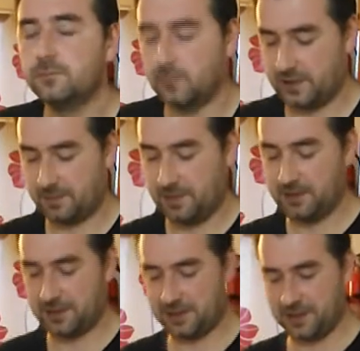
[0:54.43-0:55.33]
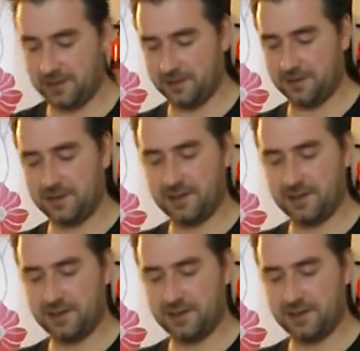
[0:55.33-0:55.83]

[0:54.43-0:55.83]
Smells good too.